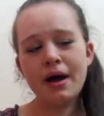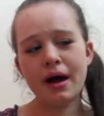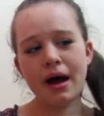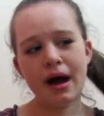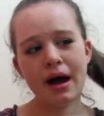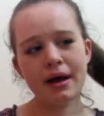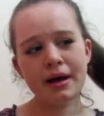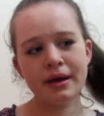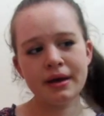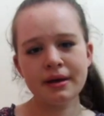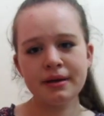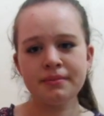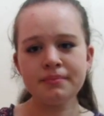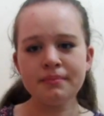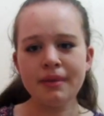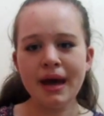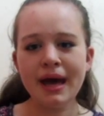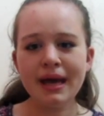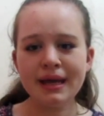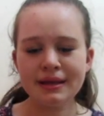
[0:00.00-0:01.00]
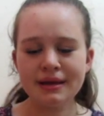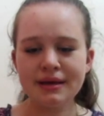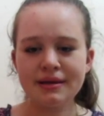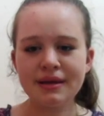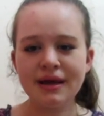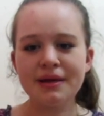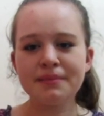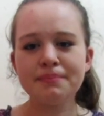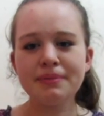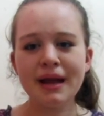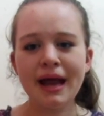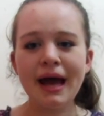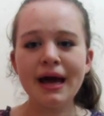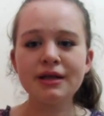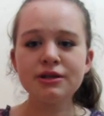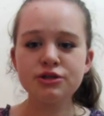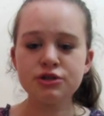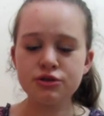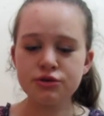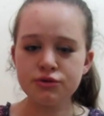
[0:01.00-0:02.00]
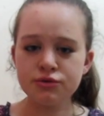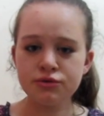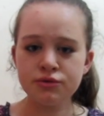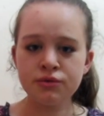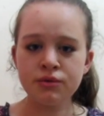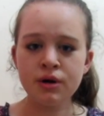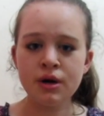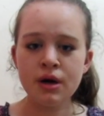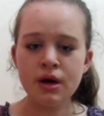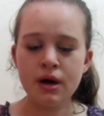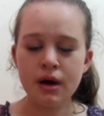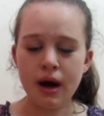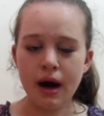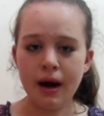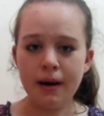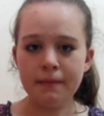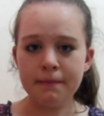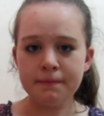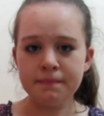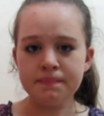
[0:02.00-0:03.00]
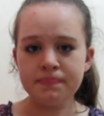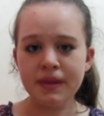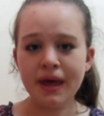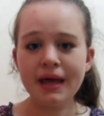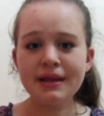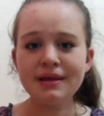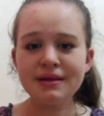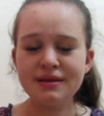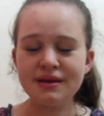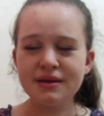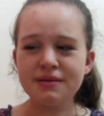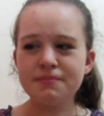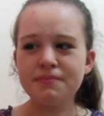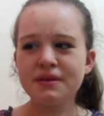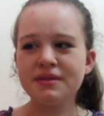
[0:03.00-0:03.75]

I made it and planned to edit it,